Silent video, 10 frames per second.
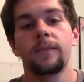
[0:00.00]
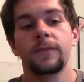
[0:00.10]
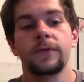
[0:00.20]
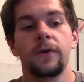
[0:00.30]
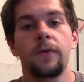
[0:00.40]

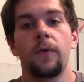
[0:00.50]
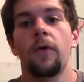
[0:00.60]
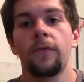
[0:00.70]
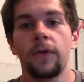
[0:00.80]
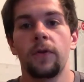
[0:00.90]
So
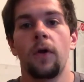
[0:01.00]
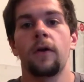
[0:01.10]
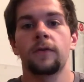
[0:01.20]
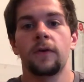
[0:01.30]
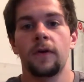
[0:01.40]
over the
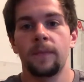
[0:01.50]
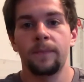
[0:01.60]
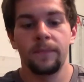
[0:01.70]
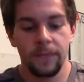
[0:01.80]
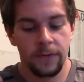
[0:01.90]
long
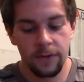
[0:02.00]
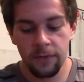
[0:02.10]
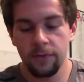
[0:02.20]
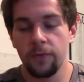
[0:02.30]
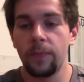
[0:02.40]
term,
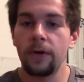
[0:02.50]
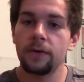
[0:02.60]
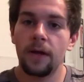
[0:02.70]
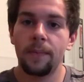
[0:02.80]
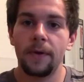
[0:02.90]
you build
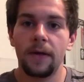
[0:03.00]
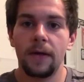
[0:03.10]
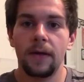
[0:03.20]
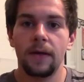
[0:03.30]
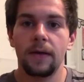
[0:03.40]
up
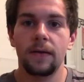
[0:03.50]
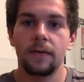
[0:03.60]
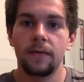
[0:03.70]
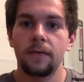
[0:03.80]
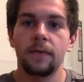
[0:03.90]
a
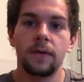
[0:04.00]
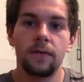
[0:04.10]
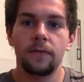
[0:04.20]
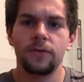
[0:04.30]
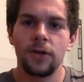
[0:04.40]

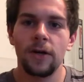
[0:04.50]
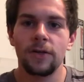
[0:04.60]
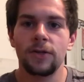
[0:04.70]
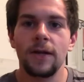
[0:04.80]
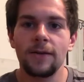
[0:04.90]
little chunk of
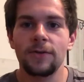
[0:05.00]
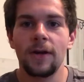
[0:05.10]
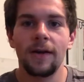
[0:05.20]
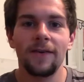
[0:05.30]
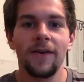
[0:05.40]
change
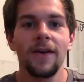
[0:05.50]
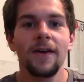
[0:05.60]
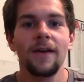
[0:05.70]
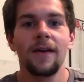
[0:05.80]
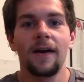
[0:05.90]
kind of
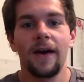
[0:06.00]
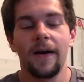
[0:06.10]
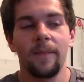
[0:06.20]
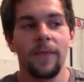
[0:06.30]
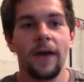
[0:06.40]

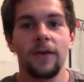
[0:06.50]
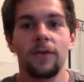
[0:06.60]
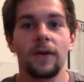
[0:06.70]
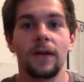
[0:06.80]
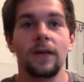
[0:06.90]
that you
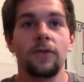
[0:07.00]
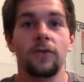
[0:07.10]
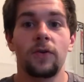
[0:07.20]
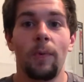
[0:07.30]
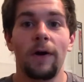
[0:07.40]
can either
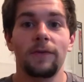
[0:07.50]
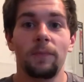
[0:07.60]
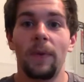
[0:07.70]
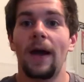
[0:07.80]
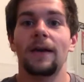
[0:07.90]

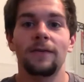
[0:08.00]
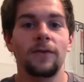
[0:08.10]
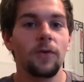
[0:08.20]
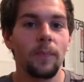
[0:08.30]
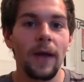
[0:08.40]
deposit back into
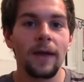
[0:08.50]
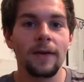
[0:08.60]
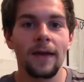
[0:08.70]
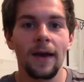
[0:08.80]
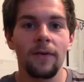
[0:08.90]
your bank
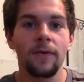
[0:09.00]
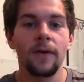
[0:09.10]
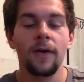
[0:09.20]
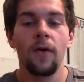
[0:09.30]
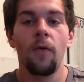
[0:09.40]
account,
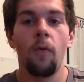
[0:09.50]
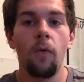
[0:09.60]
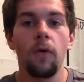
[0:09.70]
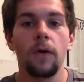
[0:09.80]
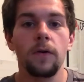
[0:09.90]

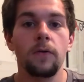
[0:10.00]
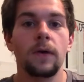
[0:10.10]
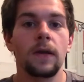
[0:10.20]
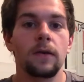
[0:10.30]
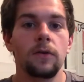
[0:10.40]
or you
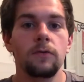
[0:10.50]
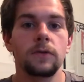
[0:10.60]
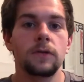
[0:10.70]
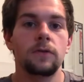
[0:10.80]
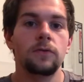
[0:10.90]
can use
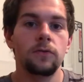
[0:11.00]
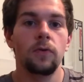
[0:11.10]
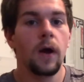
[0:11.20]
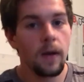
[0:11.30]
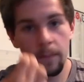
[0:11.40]
it
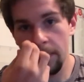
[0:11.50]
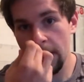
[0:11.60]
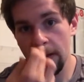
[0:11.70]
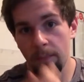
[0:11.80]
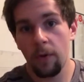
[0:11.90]
to
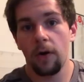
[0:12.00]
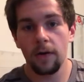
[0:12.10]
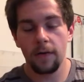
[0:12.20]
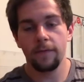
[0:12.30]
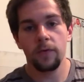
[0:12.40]
pay
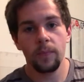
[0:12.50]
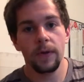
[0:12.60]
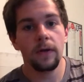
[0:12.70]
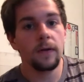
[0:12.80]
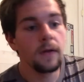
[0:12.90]
part of your
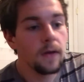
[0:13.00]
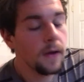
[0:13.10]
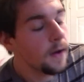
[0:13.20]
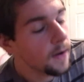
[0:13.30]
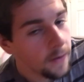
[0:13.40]
bill.
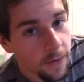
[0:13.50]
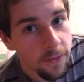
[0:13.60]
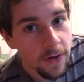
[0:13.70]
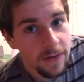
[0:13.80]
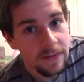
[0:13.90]
Another
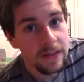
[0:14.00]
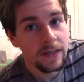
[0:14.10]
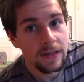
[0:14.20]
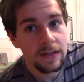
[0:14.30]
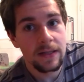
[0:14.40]
nice thing
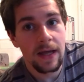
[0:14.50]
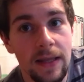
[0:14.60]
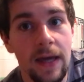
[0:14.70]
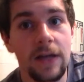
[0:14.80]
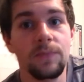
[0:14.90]
is
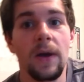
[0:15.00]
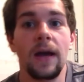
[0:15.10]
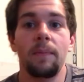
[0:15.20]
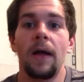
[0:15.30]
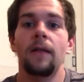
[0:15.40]
cash
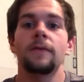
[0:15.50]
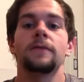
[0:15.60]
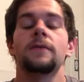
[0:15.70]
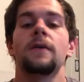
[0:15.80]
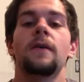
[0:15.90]
back
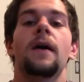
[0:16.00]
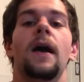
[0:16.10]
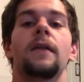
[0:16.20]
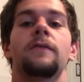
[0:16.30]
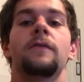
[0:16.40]
balance
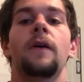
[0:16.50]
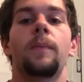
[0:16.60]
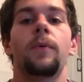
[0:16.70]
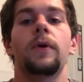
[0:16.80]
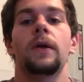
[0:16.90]
ends
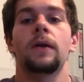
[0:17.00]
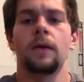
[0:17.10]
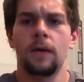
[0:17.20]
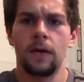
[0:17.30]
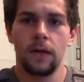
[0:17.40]
up
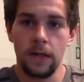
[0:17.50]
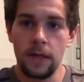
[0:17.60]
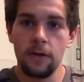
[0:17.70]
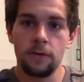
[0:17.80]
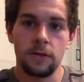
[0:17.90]
in a
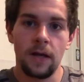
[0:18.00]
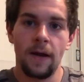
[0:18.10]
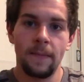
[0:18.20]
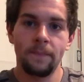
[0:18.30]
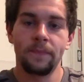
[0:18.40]
year's
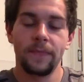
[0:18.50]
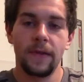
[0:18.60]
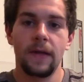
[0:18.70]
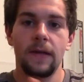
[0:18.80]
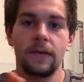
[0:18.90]
time.
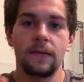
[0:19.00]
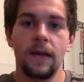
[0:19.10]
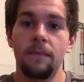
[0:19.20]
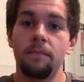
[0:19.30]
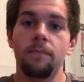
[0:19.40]
They
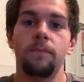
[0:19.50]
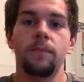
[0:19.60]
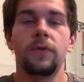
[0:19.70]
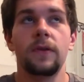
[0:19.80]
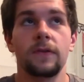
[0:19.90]

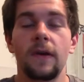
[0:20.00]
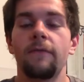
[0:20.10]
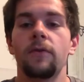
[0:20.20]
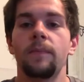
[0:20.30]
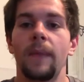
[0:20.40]

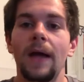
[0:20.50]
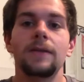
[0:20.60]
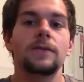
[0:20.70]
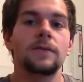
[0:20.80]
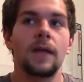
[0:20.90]
discover
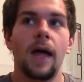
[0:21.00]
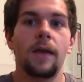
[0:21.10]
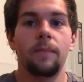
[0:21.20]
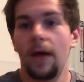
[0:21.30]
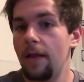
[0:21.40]
matches
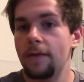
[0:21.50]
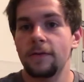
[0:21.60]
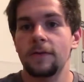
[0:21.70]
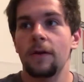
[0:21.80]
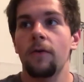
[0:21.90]
that balance.
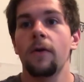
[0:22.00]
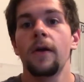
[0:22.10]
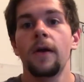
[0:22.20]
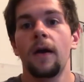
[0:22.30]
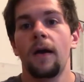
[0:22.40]
So
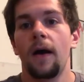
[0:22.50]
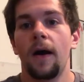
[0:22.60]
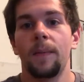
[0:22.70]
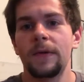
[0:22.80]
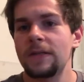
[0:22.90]

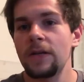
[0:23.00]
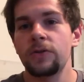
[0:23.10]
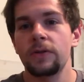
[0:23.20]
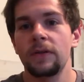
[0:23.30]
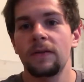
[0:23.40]

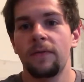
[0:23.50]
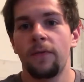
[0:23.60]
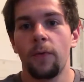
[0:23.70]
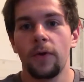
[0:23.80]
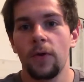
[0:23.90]
essentially,
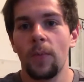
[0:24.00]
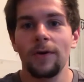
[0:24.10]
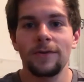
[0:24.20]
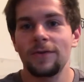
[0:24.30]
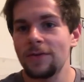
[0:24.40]
for your
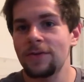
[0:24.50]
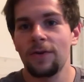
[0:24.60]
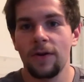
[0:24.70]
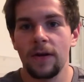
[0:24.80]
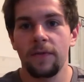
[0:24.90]
purchases,
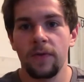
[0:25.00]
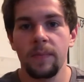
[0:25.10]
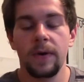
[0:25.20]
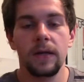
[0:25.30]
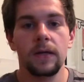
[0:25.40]
you're earning free
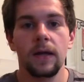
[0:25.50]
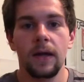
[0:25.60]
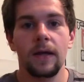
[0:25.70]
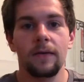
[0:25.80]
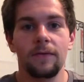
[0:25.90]
money,
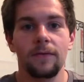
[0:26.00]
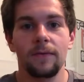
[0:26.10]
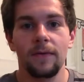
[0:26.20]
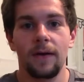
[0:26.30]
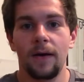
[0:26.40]
and
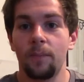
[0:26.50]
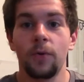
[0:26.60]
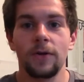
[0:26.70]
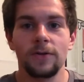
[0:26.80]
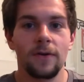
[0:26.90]
I'm
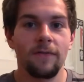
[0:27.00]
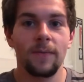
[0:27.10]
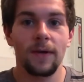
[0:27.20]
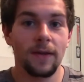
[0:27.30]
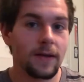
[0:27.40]
pretty sure
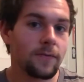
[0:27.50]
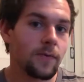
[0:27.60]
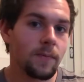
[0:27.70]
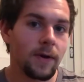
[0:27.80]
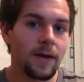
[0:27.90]
everybody likes
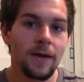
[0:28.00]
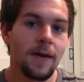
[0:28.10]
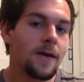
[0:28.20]
free money.